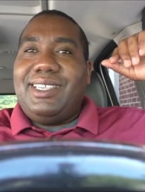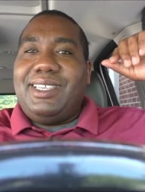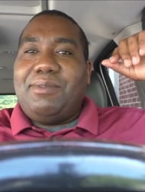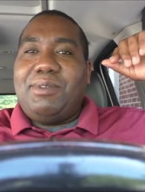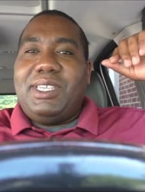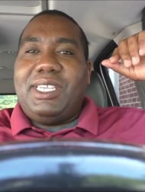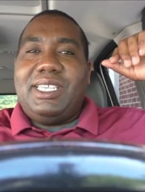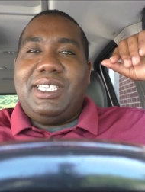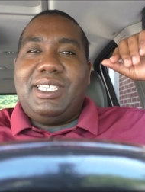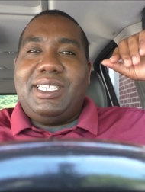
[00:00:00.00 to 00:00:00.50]
I
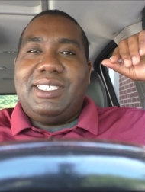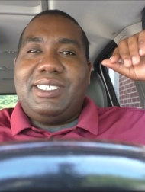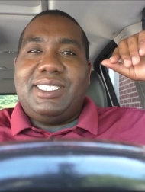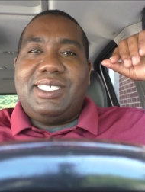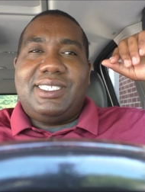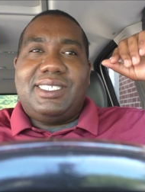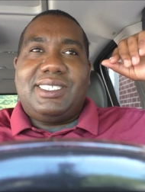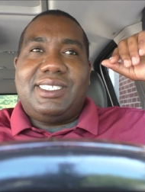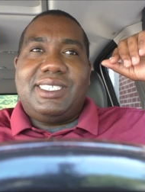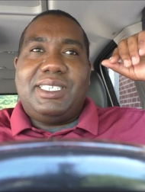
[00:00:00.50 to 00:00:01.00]
mean, it
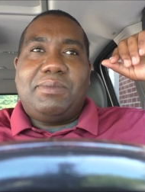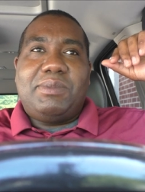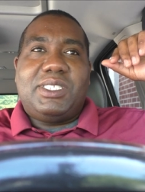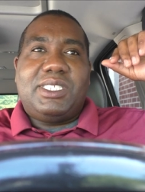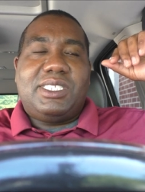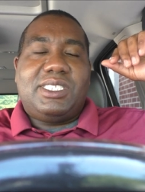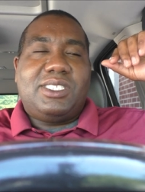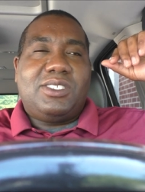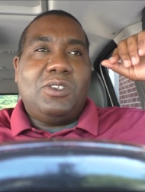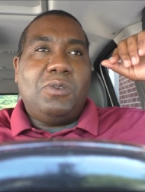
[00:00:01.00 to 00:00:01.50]
just
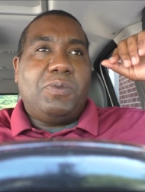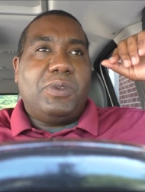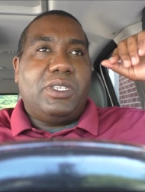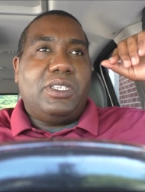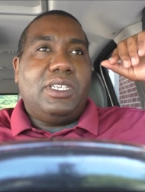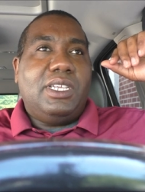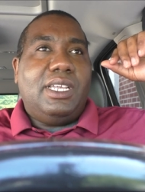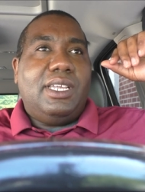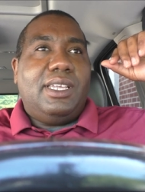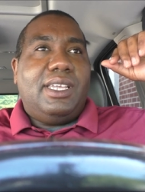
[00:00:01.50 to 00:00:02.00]
seems
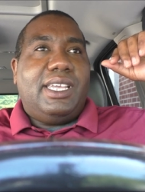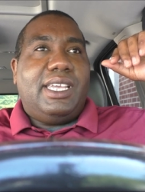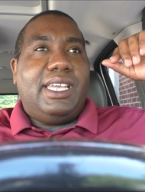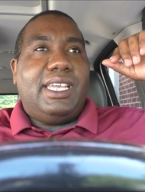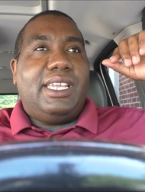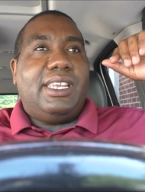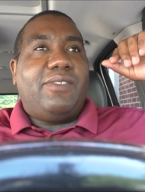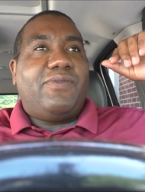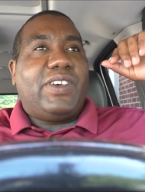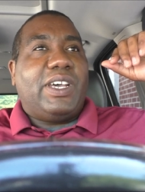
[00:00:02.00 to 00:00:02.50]
stupid.
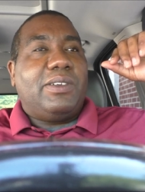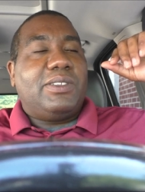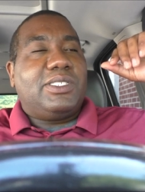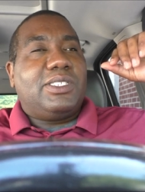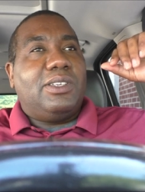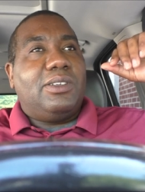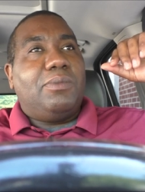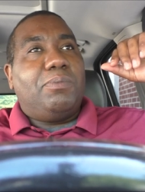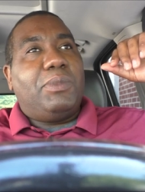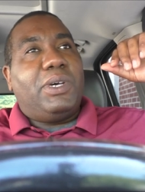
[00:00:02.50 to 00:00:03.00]
And if I was
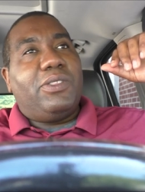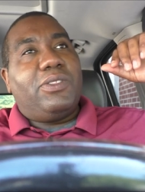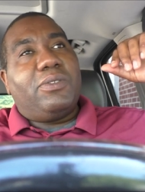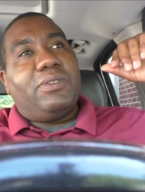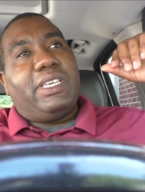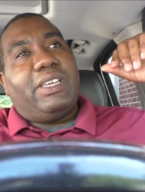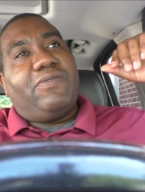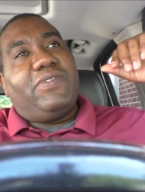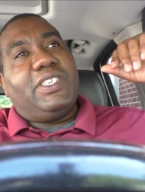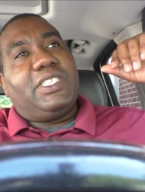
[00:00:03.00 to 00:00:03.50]
the mother
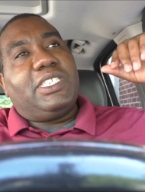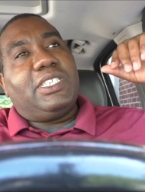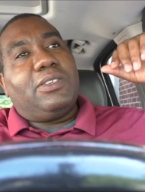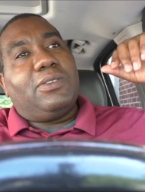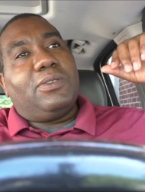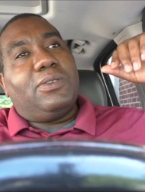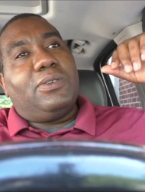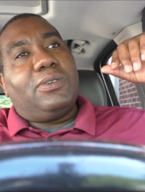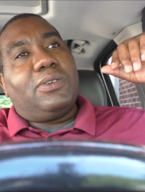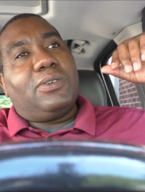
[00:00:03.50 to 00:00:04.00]
of that 15
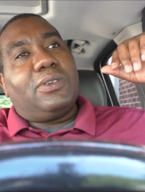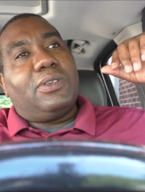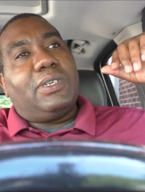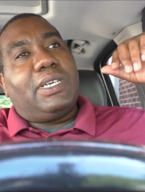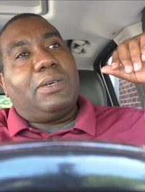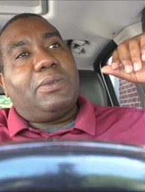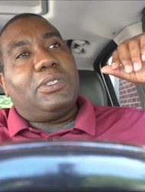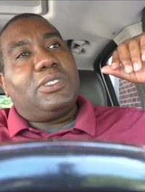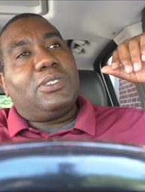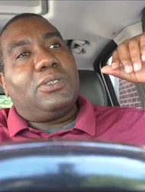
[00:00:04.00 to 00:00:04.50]
year old girl,
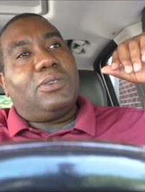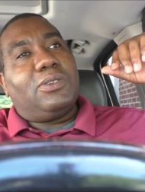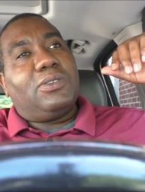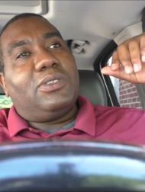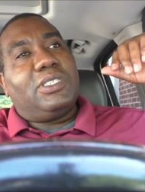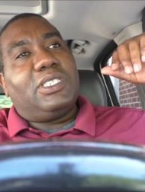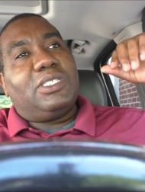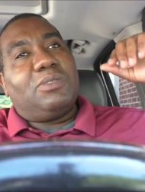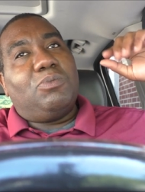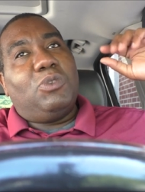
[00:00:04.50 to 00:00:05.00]
I would have told
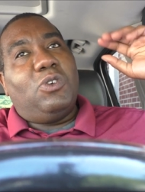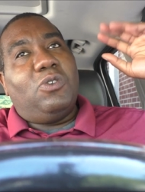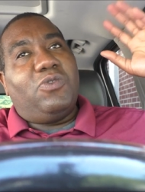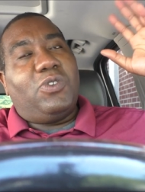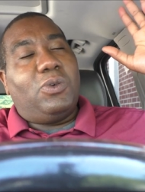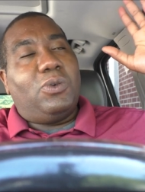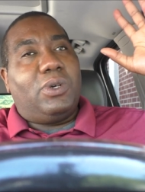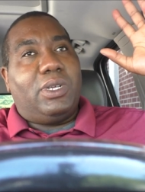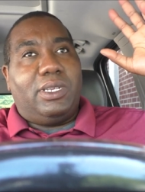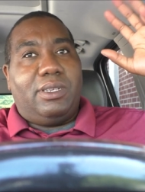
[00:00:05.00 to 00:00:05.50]
her just move
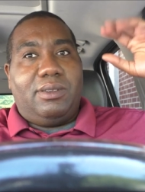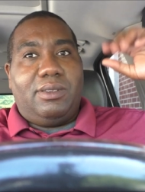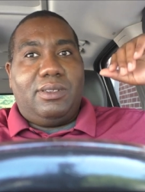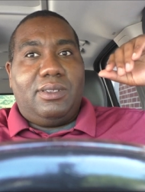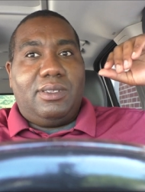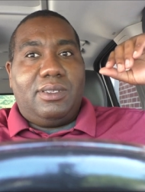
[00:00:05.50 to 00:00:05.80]
on.